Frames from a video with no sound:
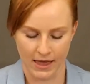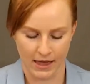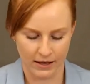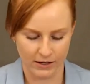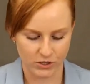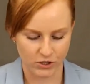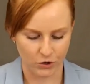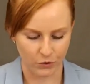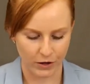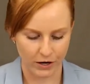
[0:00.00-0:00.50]

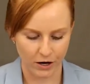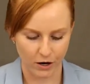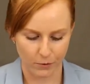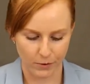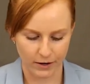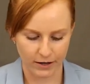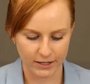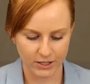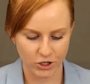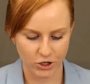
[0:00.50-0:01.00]
So here
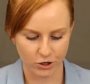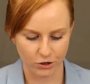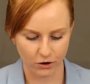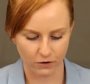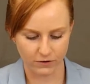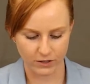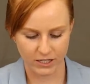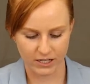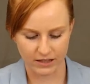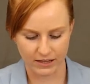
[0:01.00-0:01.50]
we're going to turn
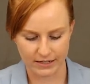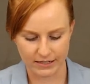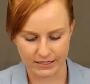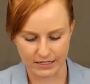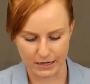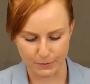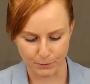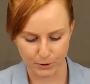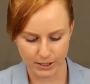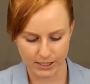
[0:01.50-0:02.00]
over to the
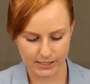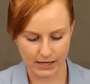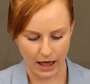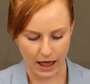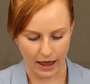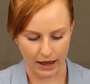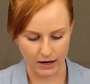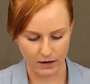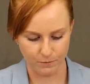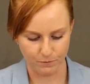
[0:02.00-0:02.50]
deeper
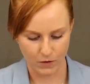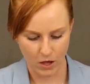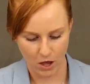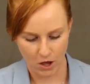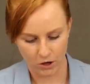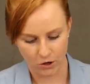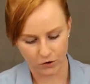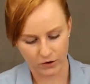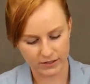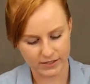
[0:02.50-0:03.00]
side.
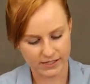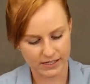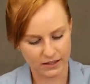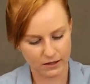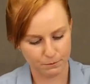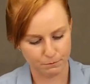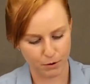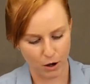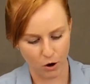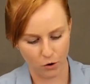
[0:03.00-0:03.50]
You can see
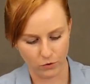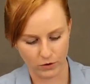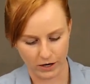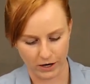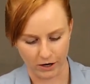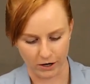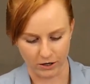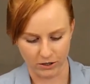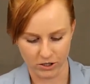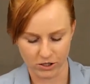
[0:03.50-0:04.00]
the bone
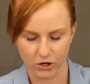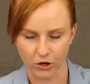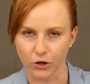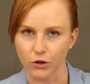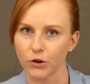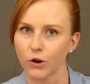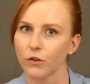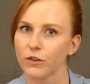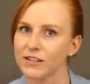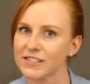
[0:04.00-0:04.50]
here, so
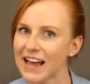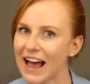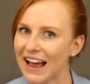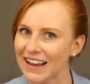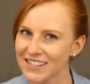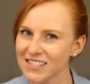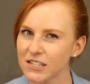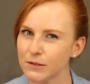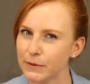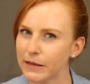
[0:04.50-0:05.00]
you know this
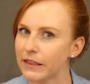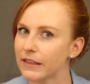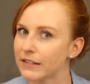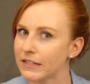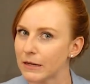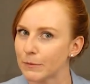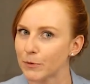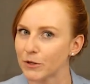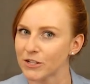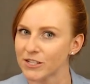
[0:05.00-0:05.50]
has to be the
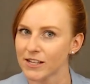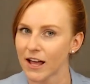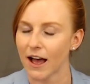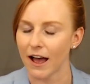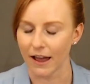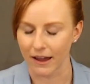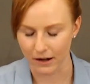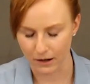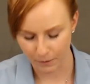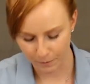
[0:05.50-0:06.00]
deeper
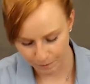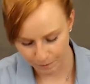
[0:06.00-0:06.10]
side.